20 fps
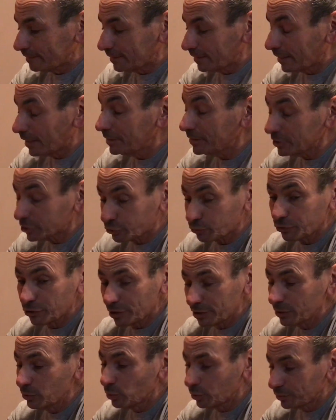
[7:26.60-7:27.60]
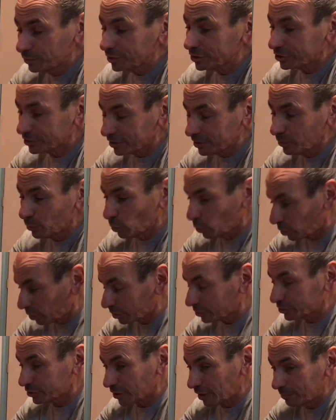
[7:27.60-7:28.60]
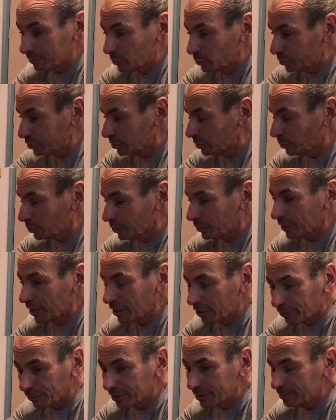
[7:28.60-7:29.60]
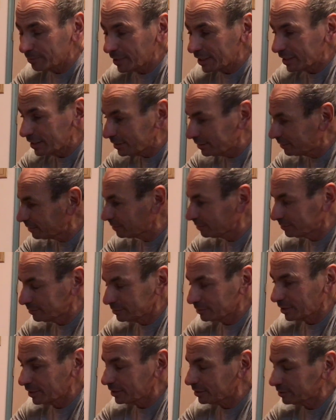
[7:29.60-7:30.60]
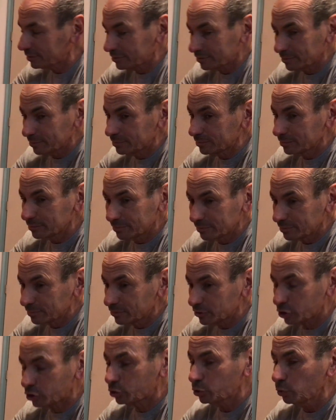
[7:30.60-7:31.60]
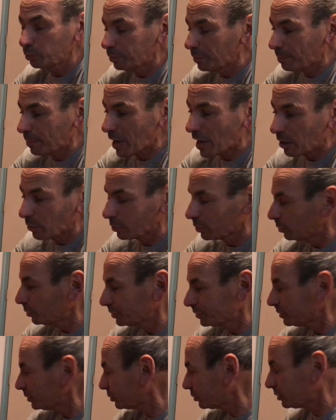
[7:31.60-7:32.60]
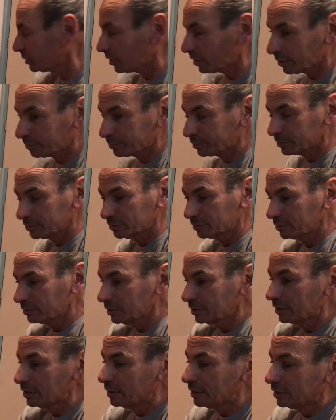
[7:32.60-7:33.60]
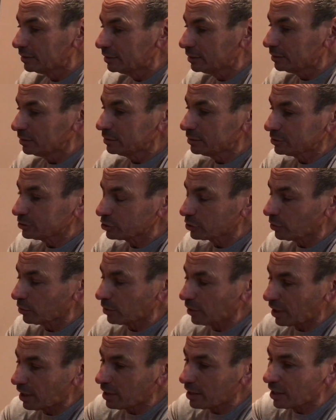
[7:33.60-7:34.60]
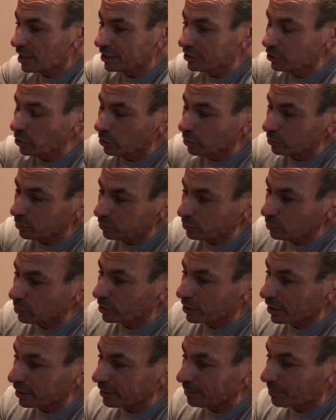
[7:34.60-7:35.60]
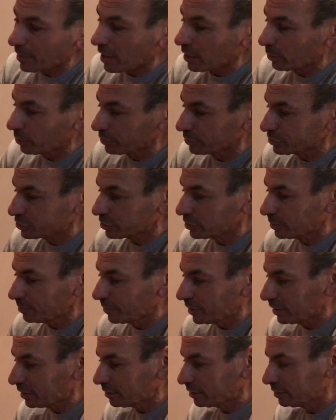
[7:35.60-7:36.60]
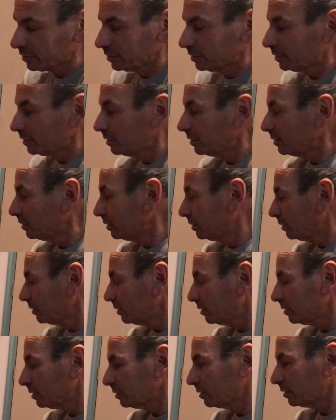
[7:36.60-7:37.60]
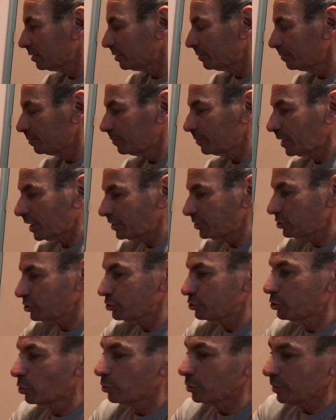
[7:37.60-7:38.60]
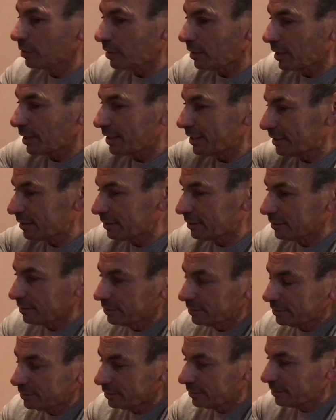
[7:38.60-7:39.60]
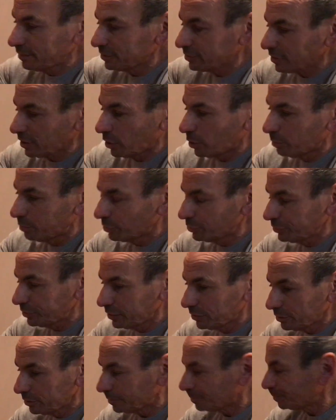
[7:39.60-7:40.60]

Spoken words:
and this thing works. I mean, they already made like stupid power with this setup, so I know what kind of power it's gonna make. I just don't like this elbow deal.